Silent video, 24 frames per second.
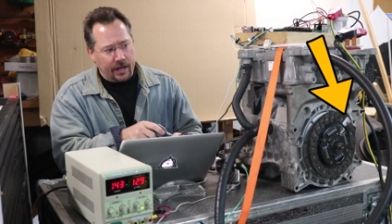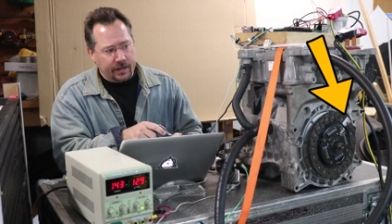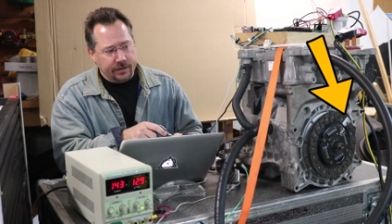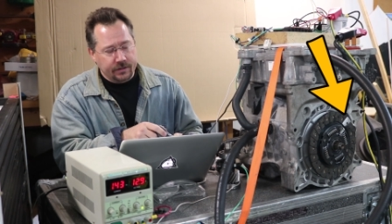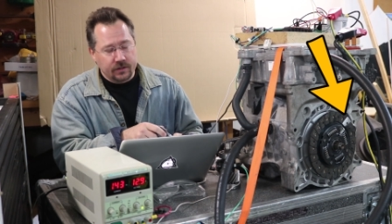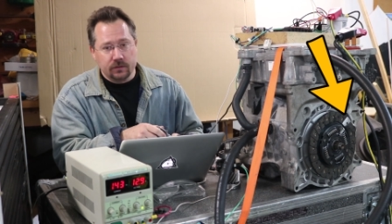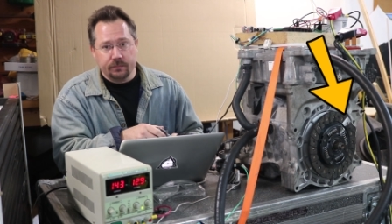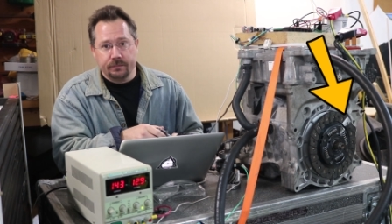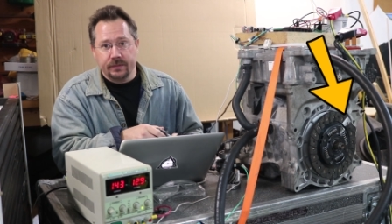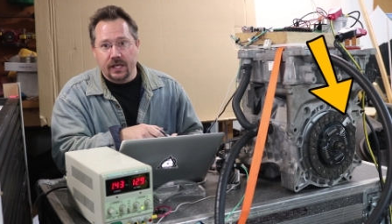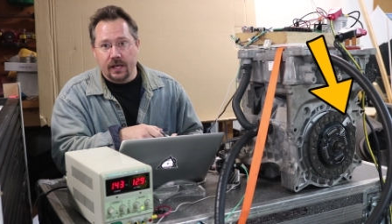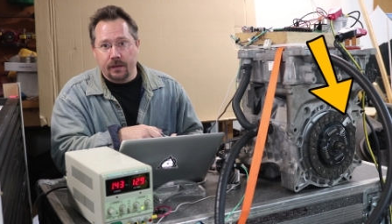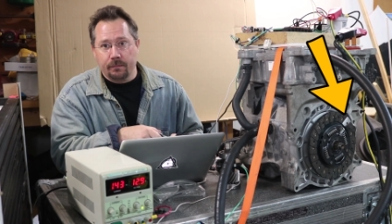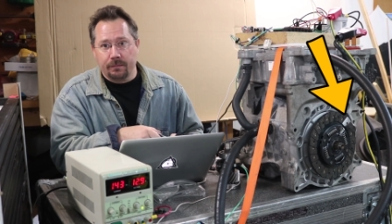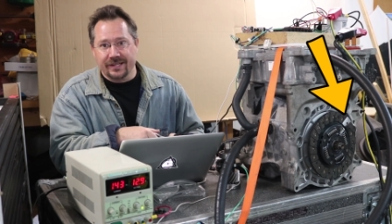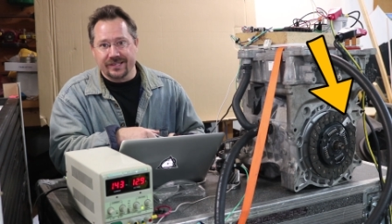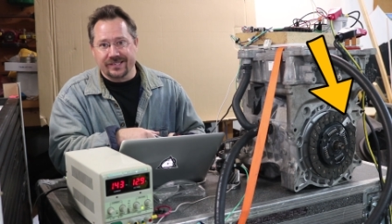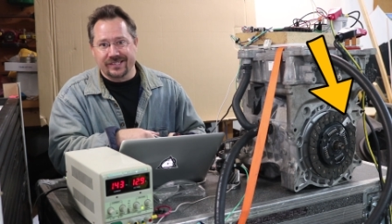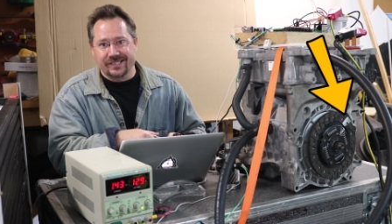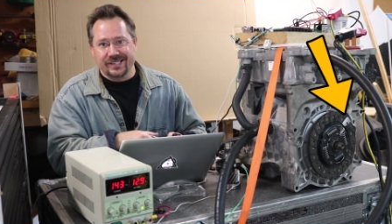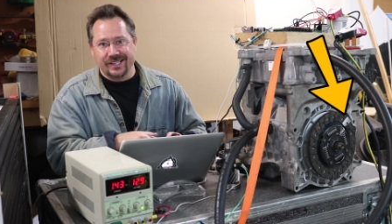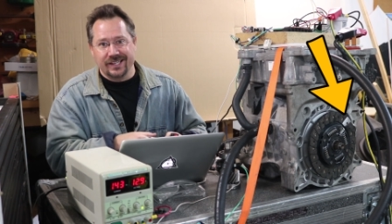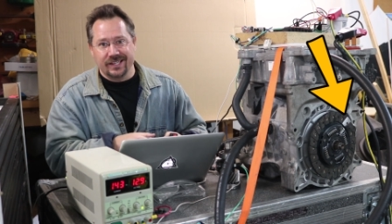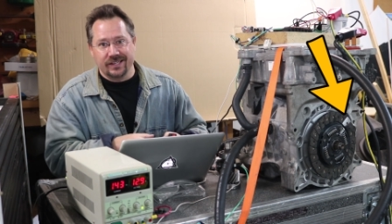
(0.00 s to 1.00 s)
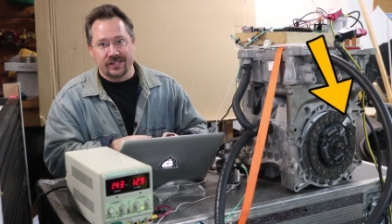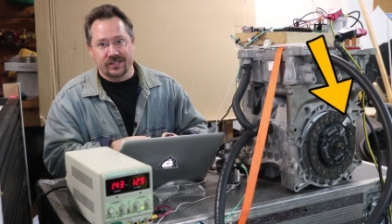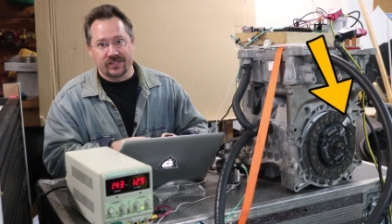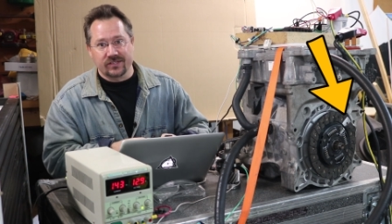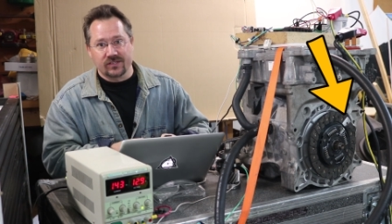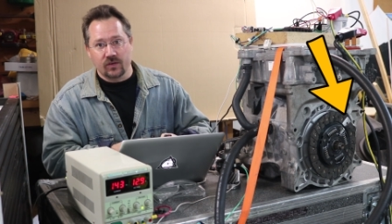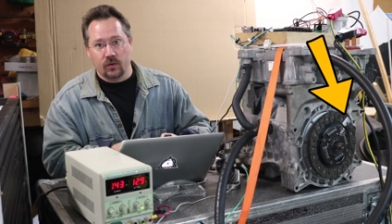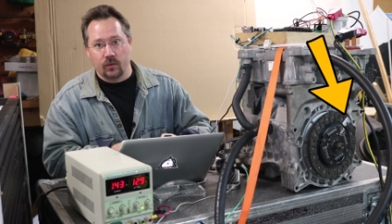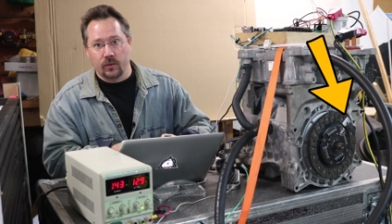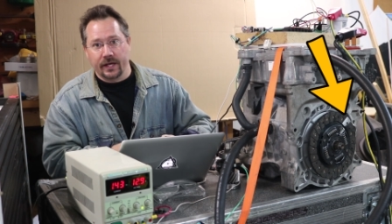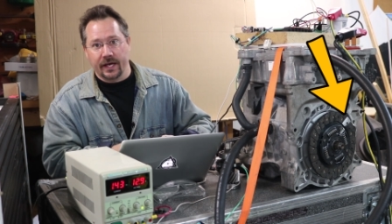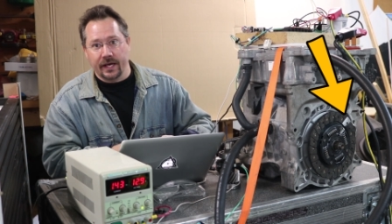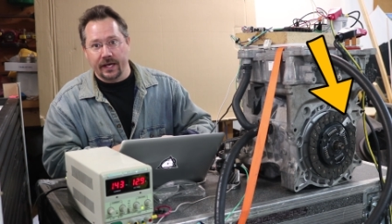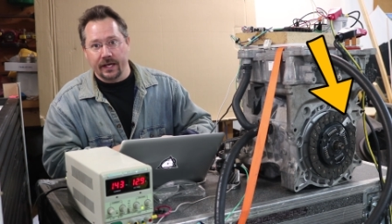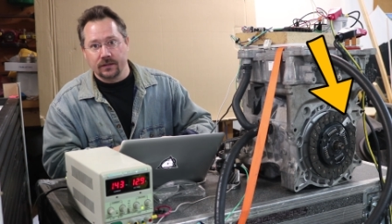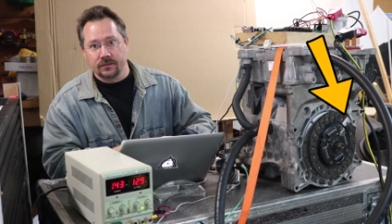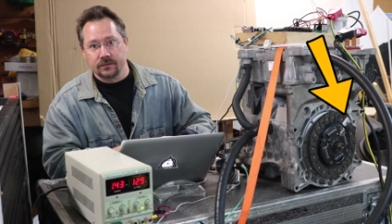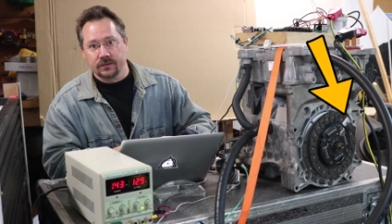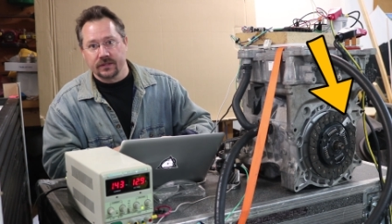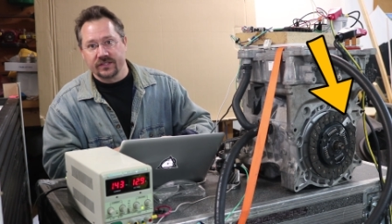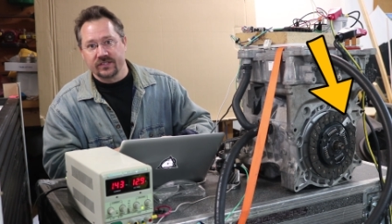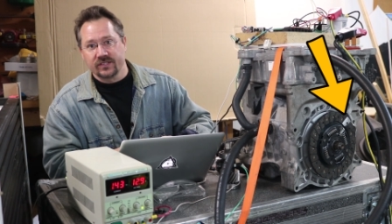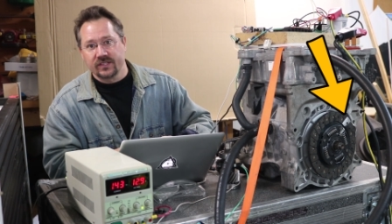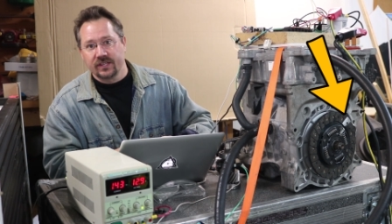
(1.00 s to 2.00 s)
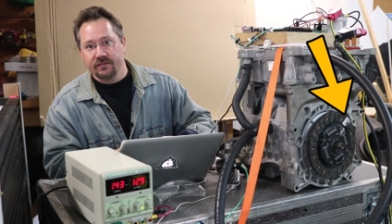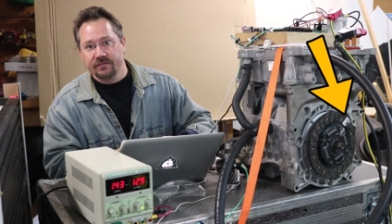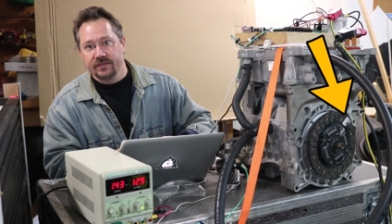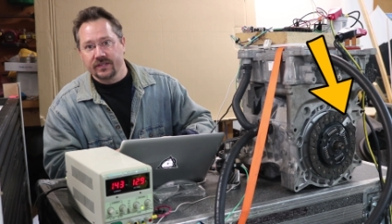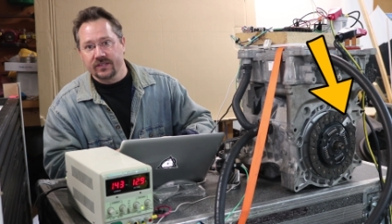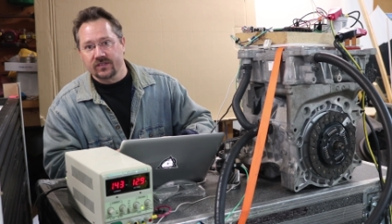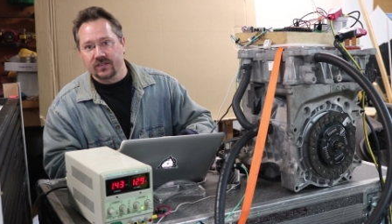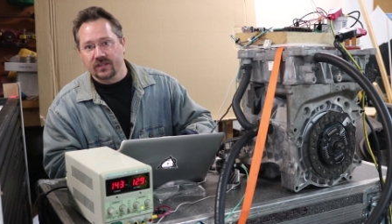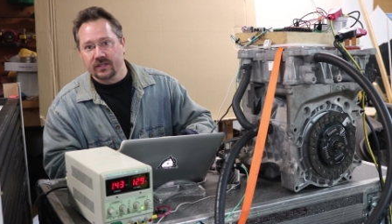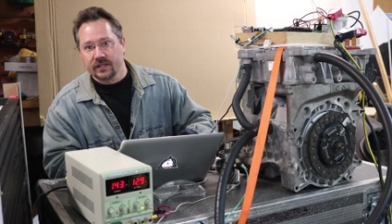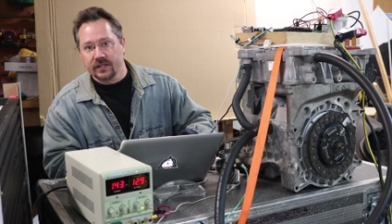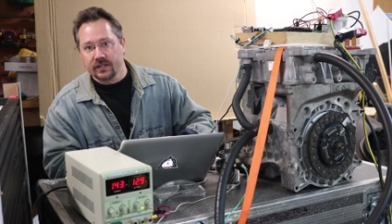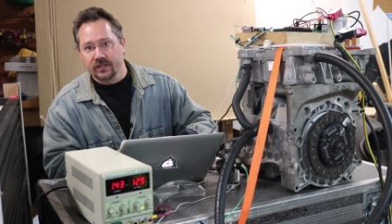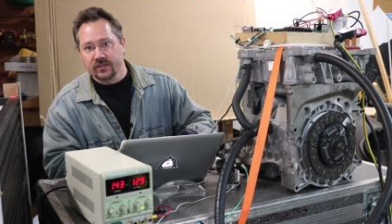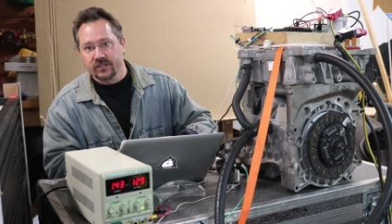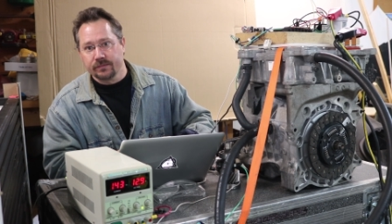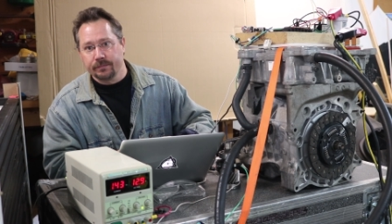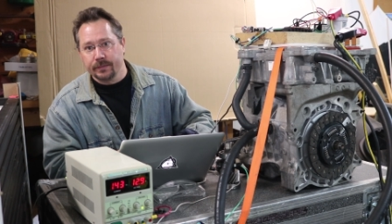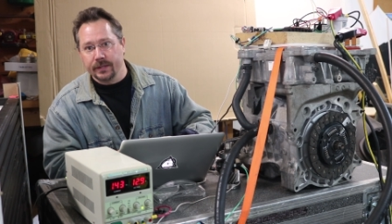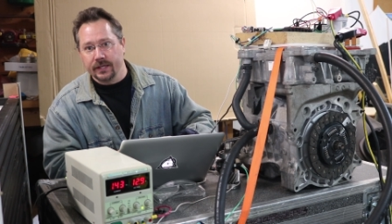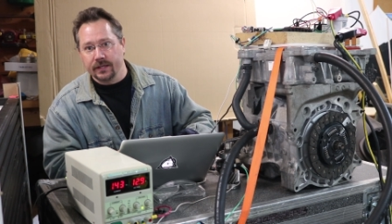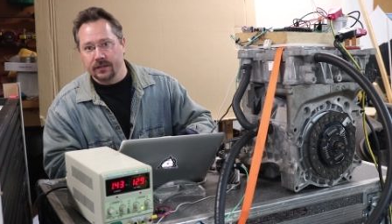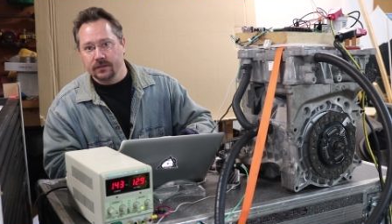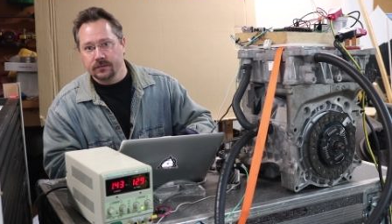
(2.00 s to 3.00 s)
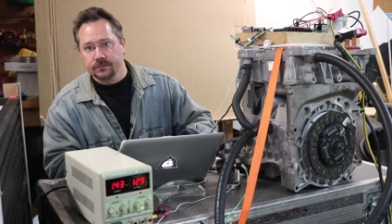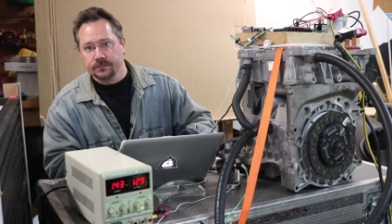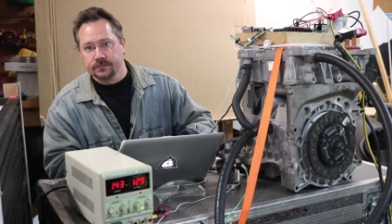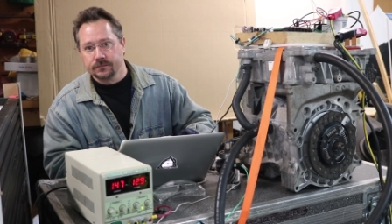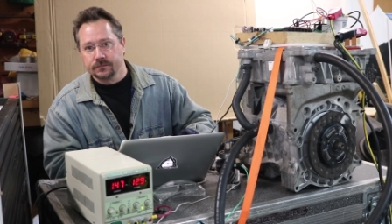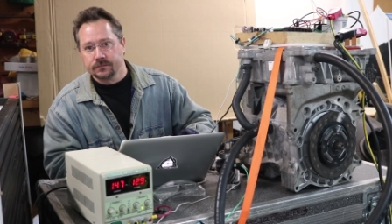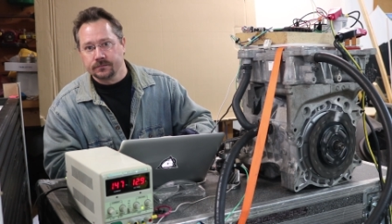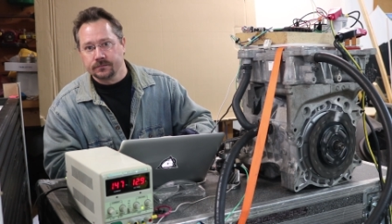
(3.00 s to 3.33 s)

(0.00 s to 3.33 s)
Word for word: you'll be able to see this okay. Let's give this a little spin.